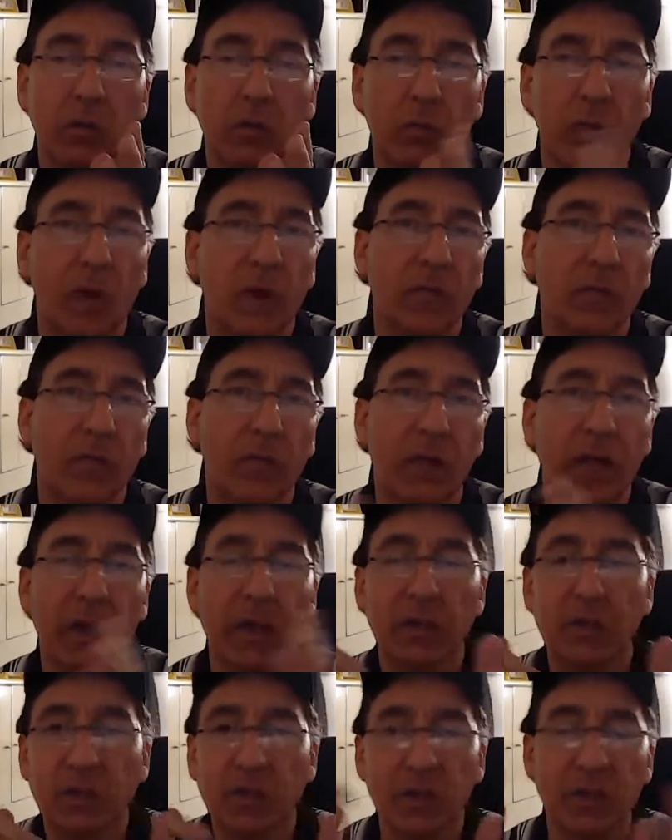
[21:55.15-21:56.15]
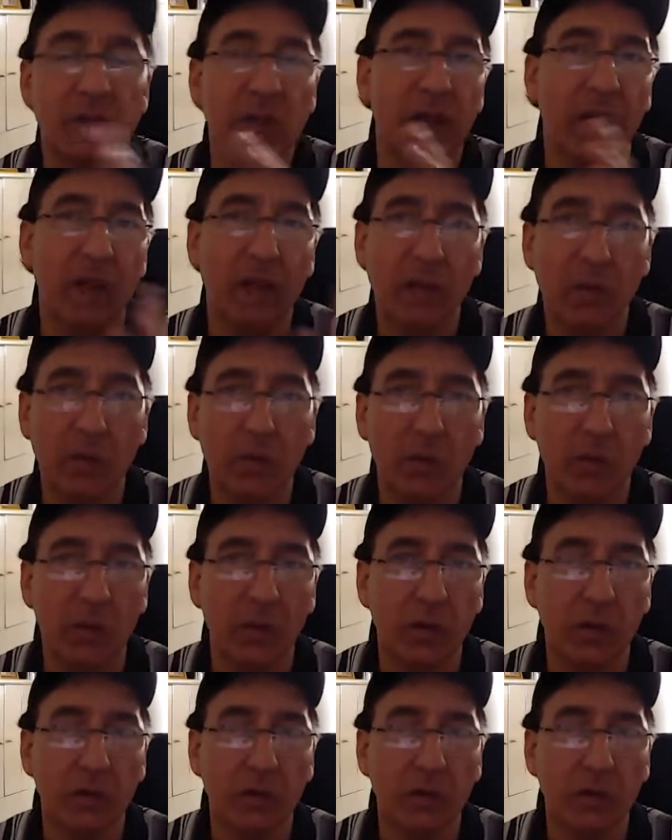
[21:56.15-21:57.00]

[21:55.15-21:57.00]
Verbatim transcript: arrive fast, this, that, and the other thing.